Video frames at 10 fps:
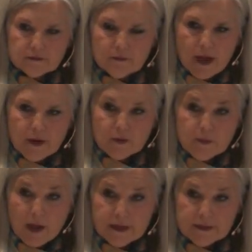by
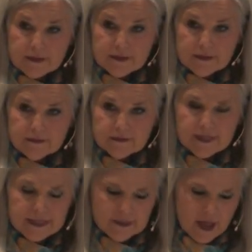reminding
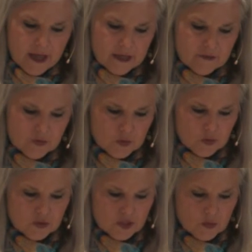Eli of
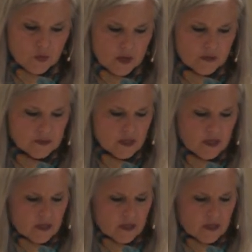who she was,